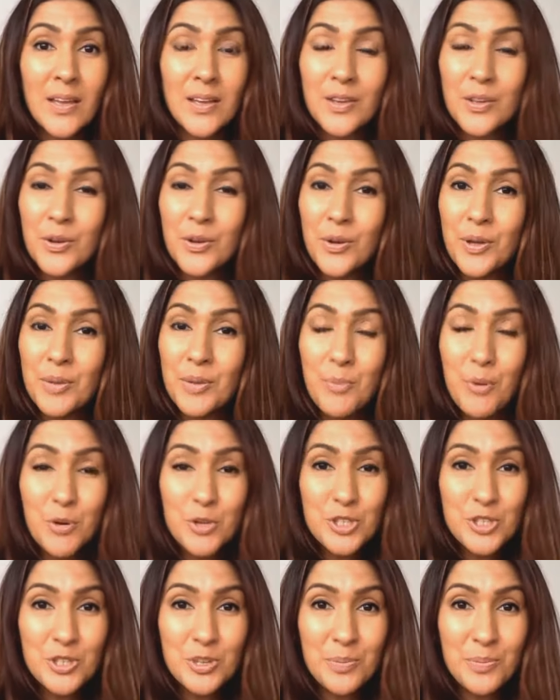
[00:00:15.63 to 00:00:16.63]
you know,
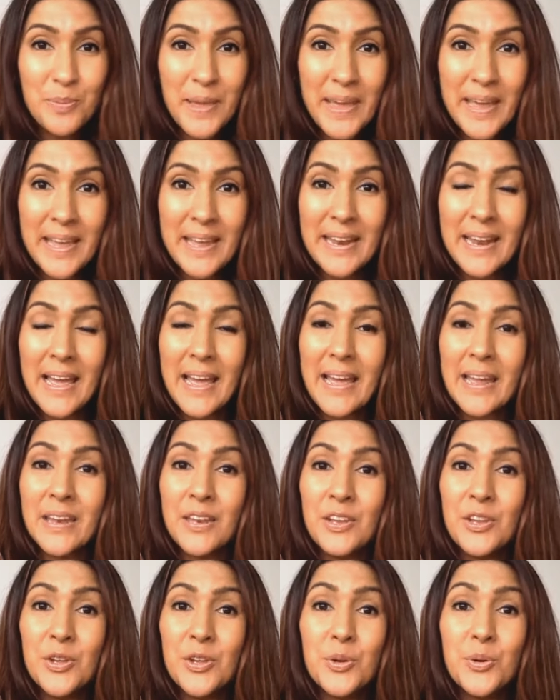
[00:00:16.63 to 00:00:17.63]
emotional pain,
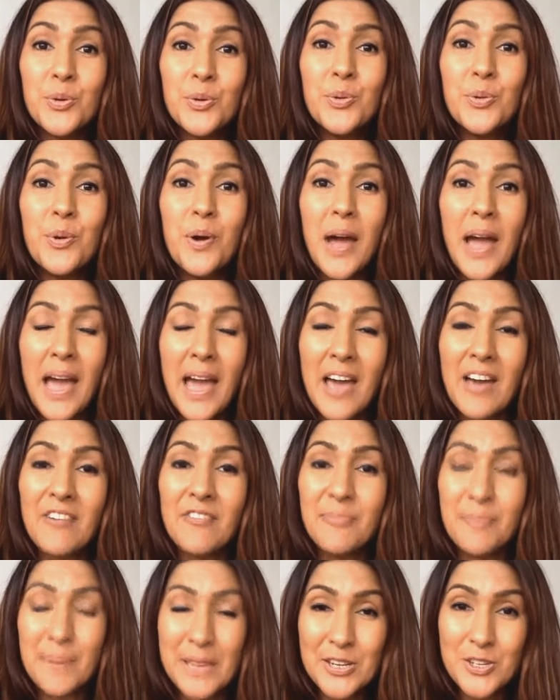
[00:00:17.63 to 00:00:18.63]
and you
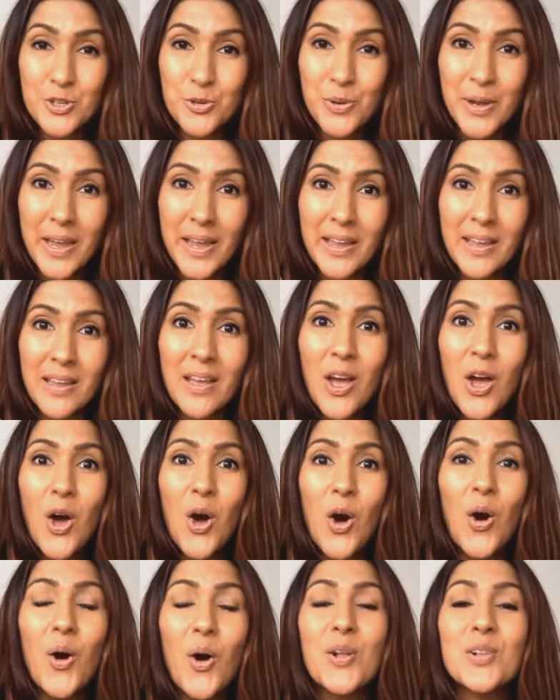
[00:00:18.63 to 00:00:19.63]
have been trying
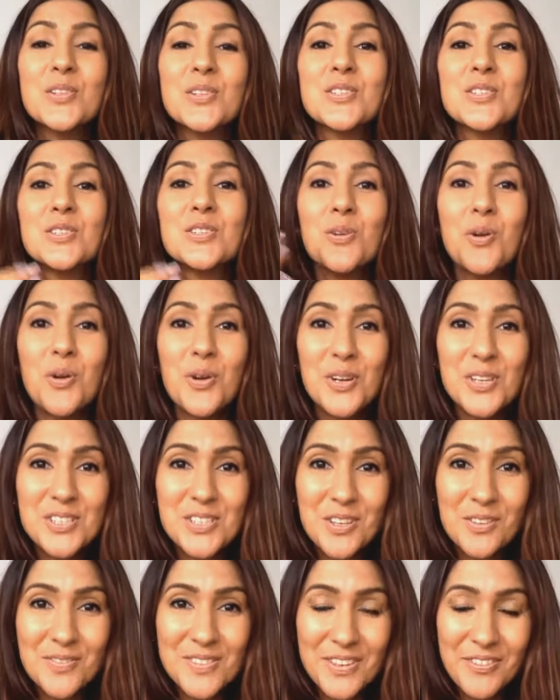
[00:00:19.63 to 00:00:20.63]
all
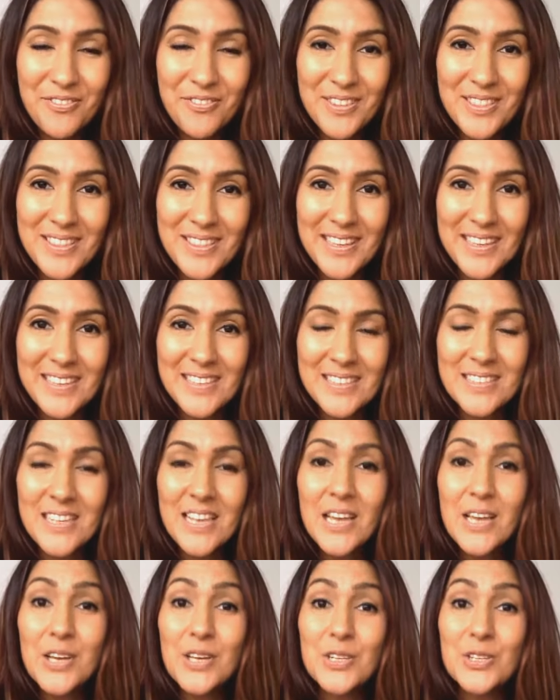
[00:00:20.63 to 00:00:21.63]
sorts of different things
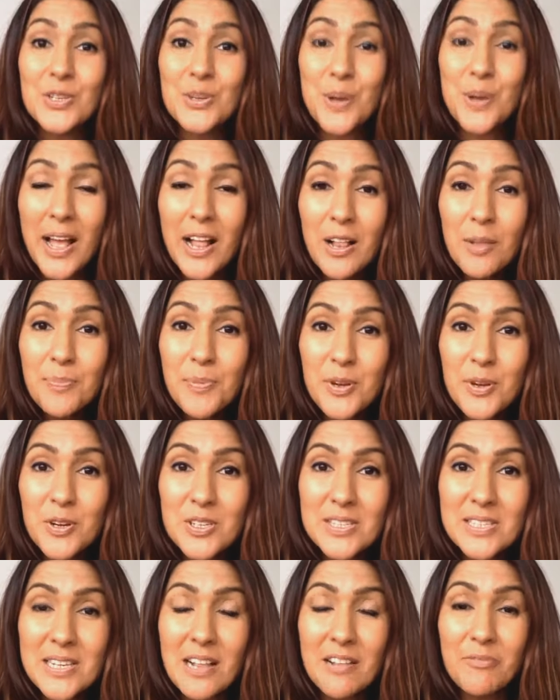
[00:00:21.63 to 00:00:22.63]
to help
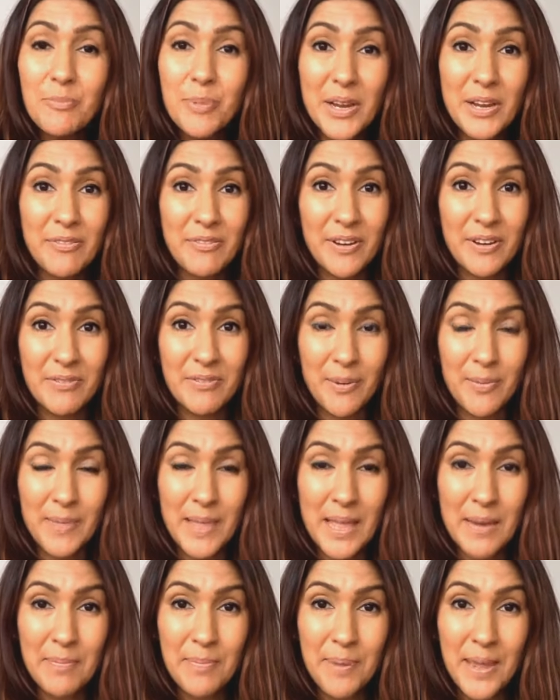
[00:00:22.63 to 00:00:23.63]
yourself break free from
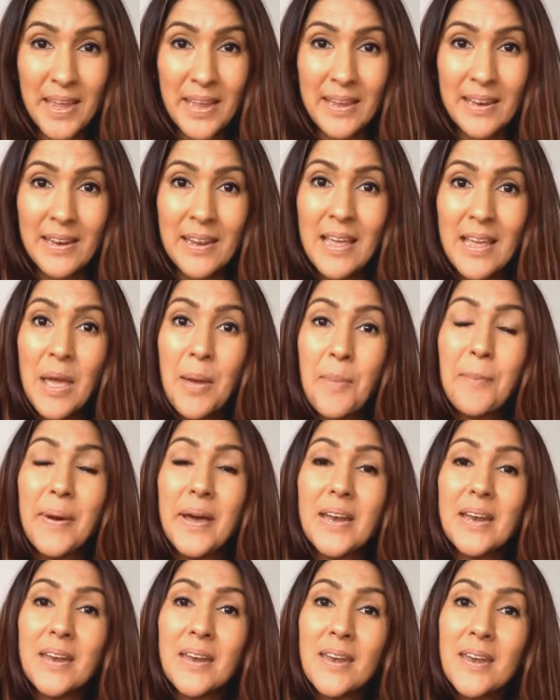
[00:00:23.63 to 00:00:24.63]
that pain,
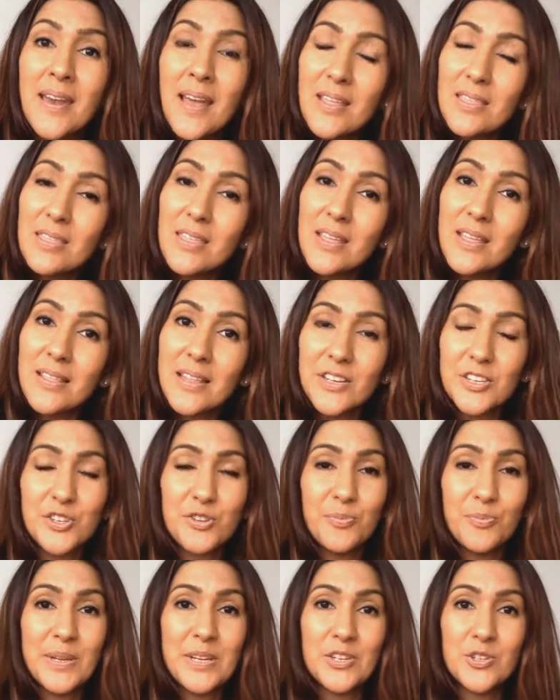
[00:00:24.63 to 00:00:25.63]
but nothing that
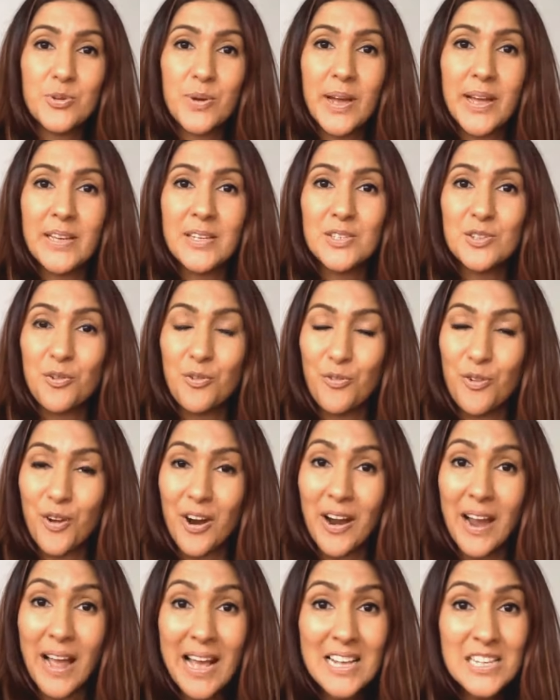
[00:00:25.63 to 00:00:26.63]
you've been trying so
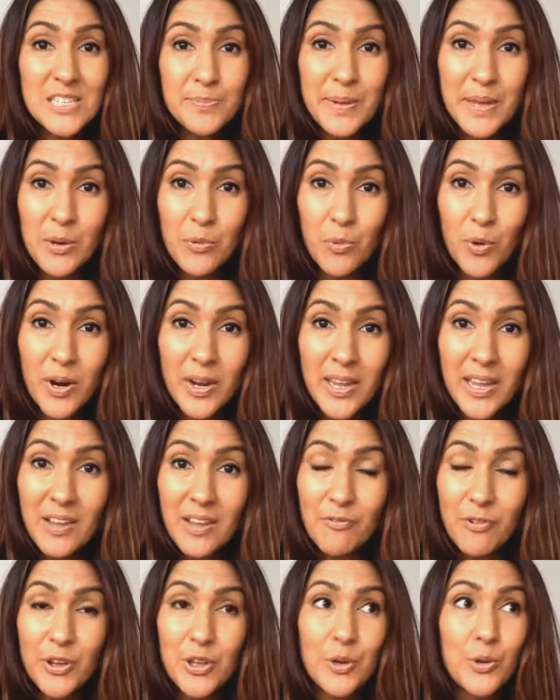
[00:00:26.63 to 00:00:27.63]
far has been
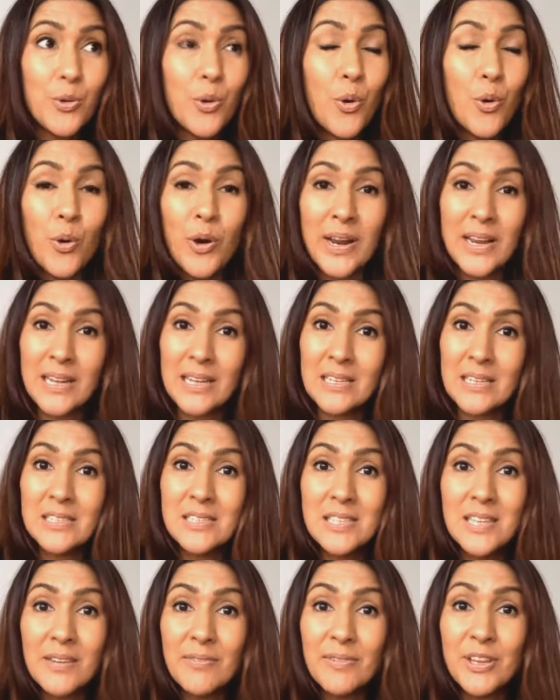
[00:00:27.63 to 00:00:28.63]
working for you, or at
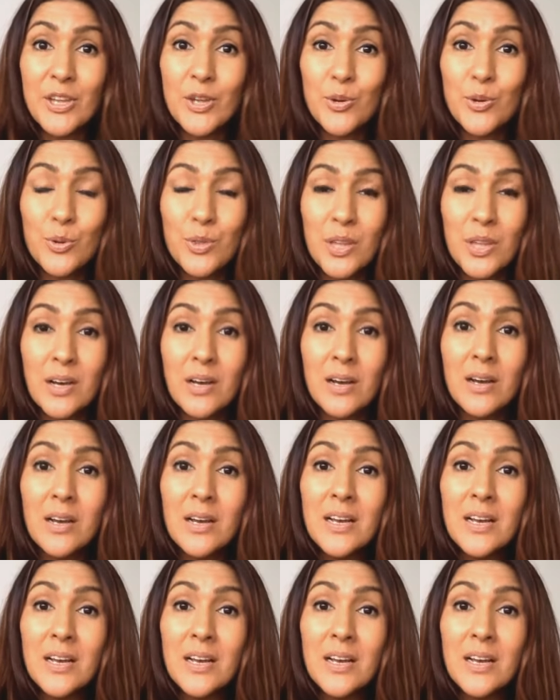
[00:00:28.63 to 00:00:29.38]
least giving you the